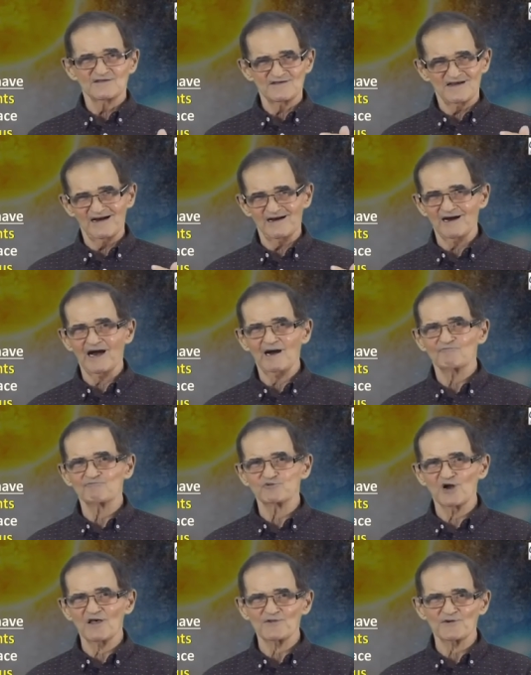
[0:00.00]
uh, a
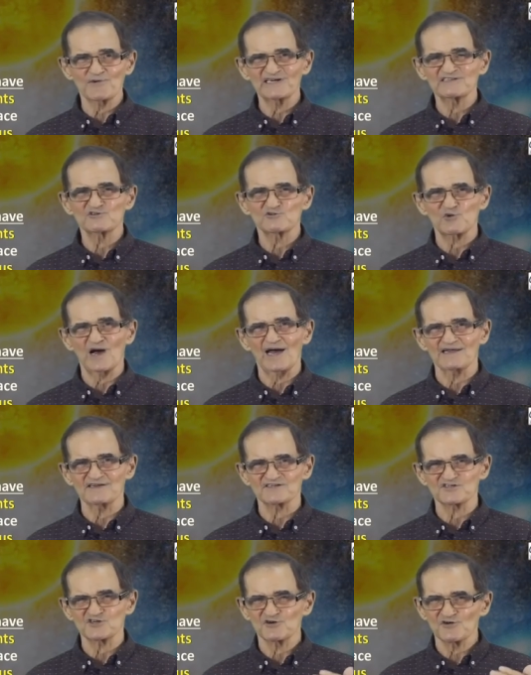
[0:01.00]
brother in
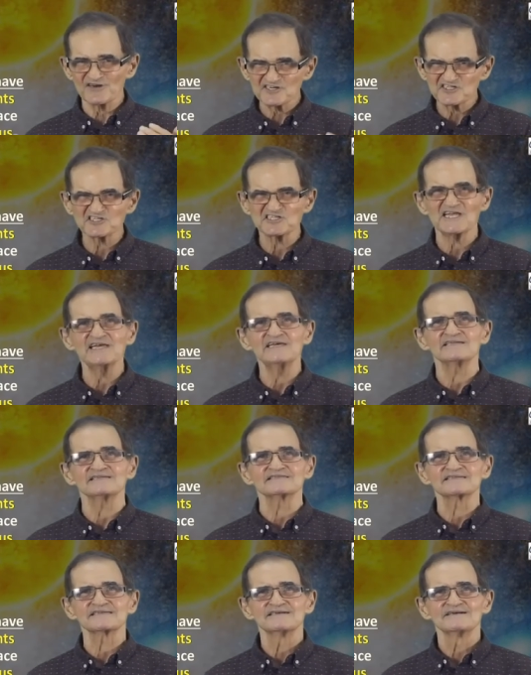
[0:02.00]
Christ. You're a
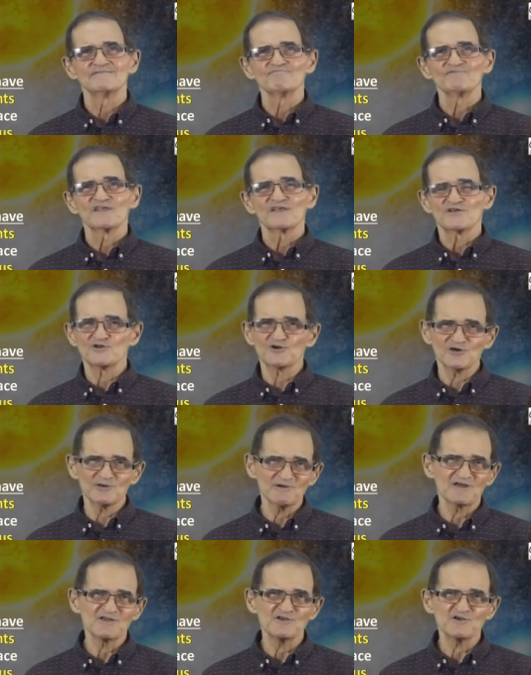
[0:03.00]
saint.
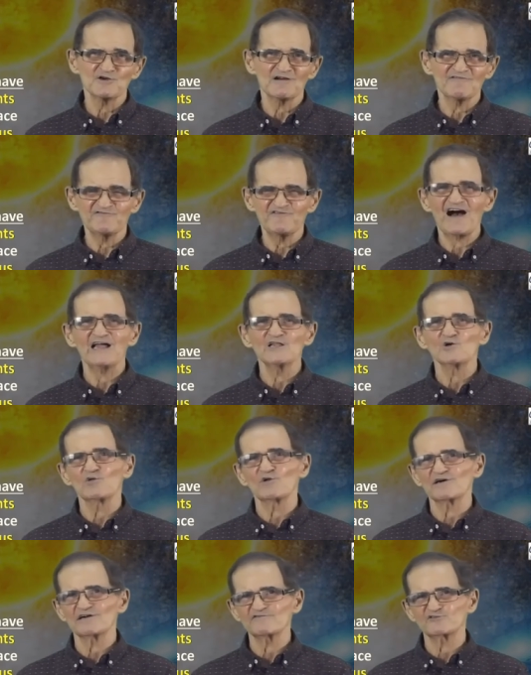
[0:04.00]
You're a, you're a
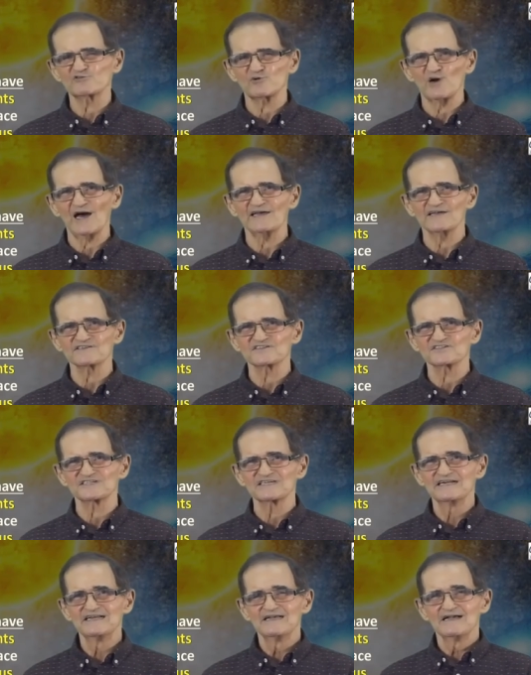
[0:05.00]
follower of Christ.
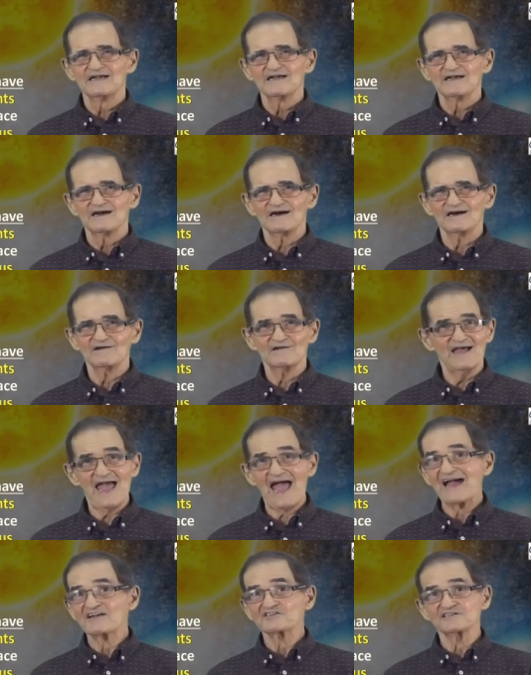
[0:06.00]
Uh,
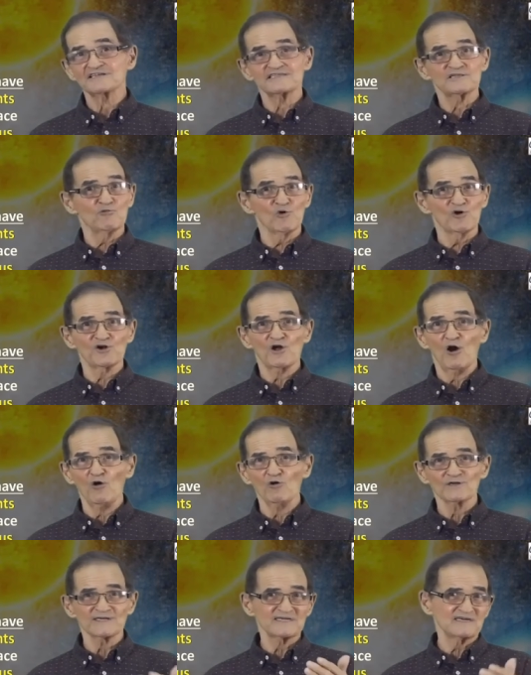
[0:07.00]
actually, the word
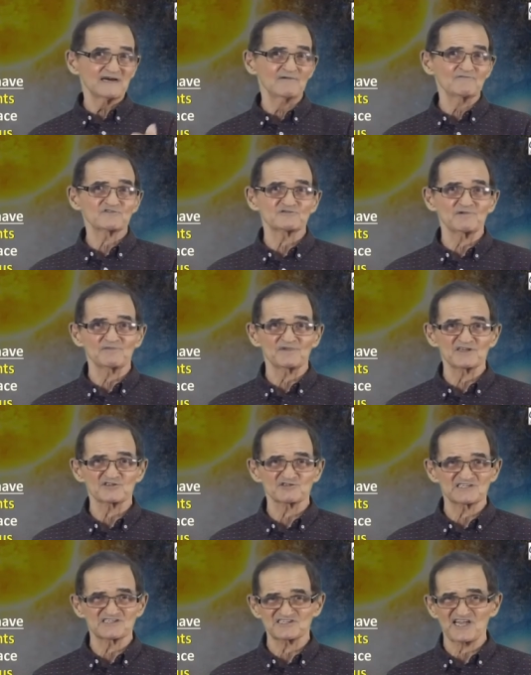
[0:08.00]
holy comes from
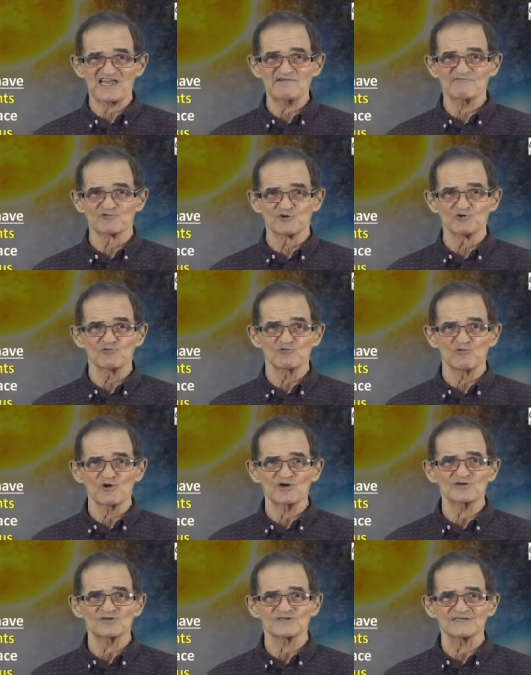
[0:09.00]
this same root
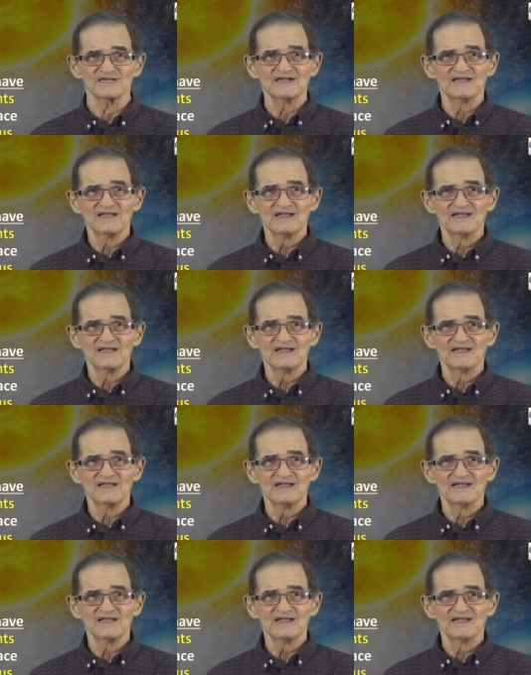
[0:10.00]
word.